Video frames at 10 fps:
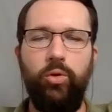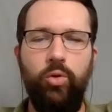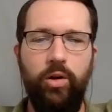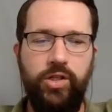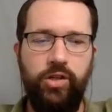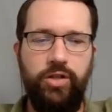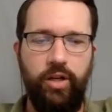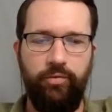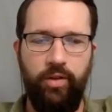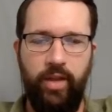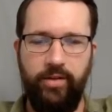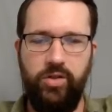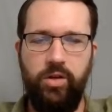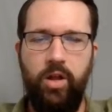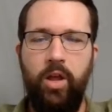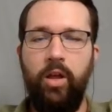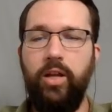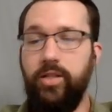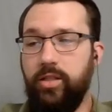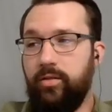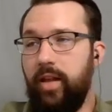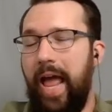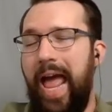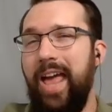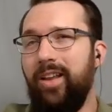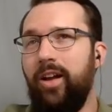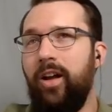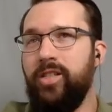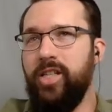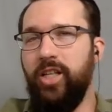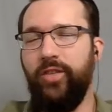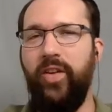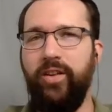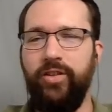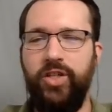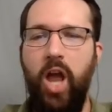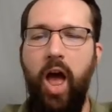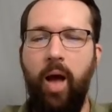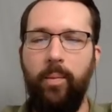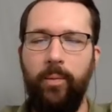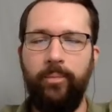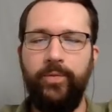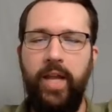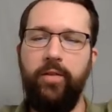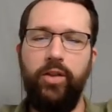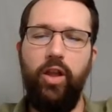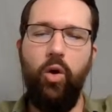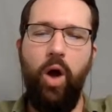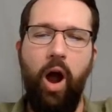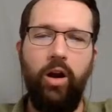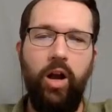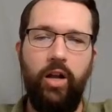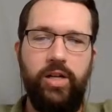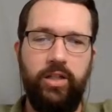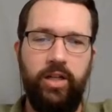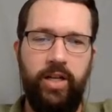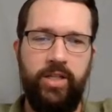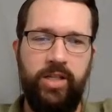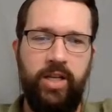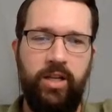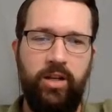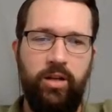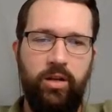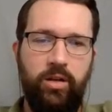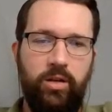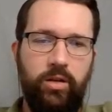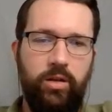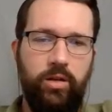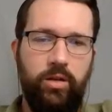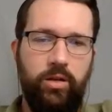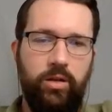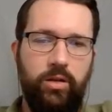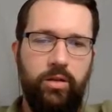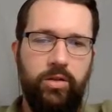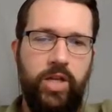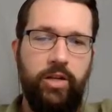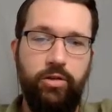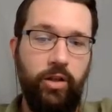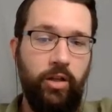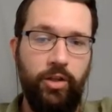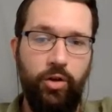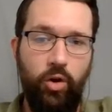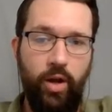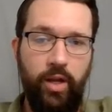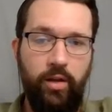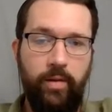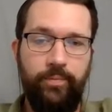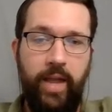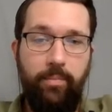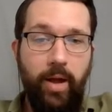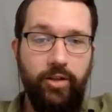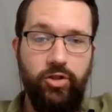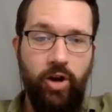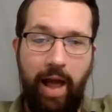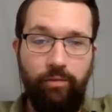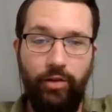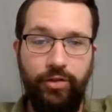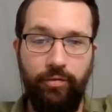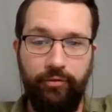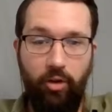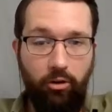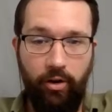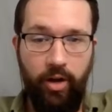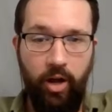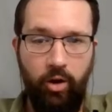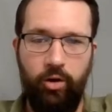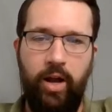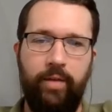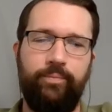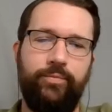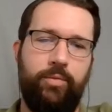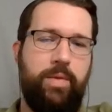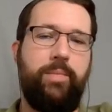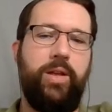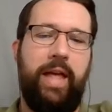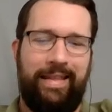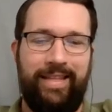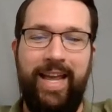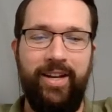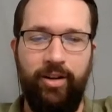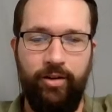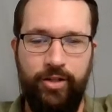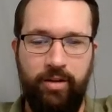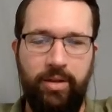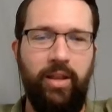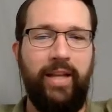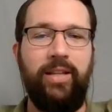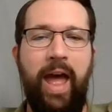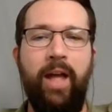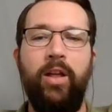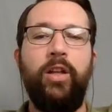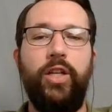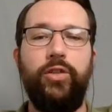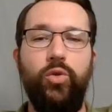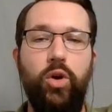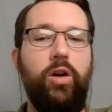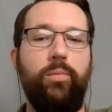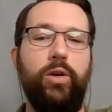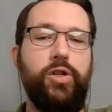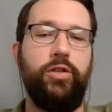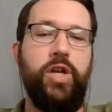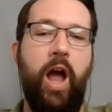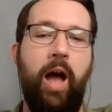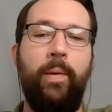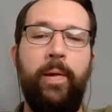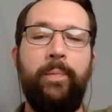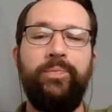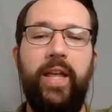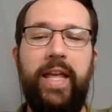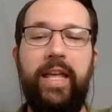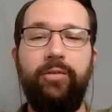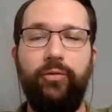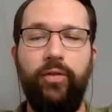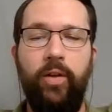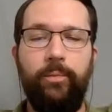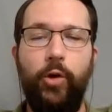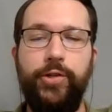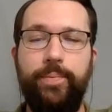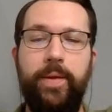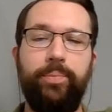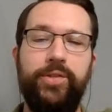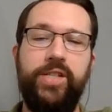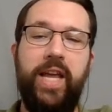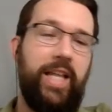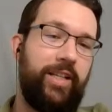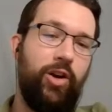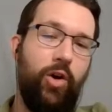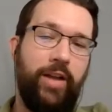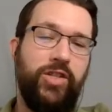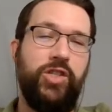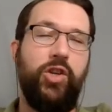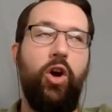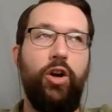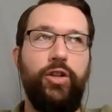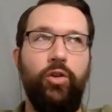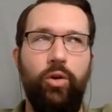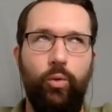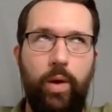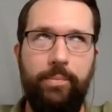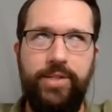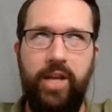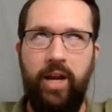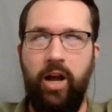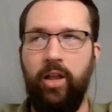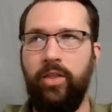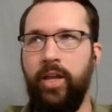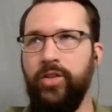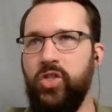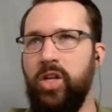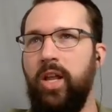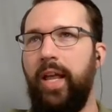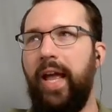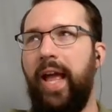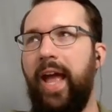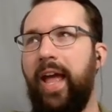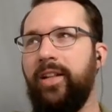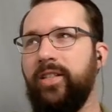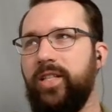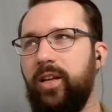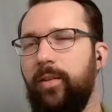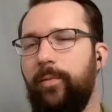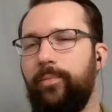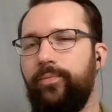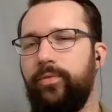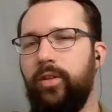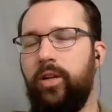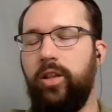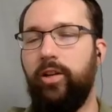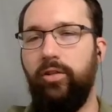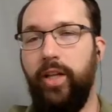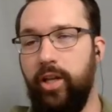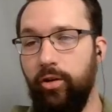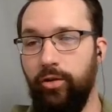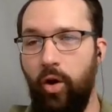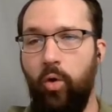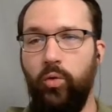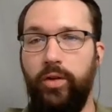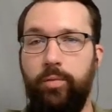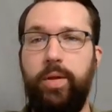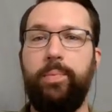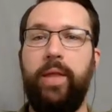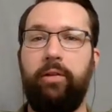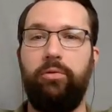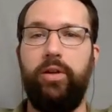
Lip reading: who are searching for this. Because at a six-figure job, even though our contractor is in central Illinois, they might travel to Florida or maybe Atlanta or something like that to do a commercial job. If those people say, like, yo, I saw your website on this, and clearly you're the only people that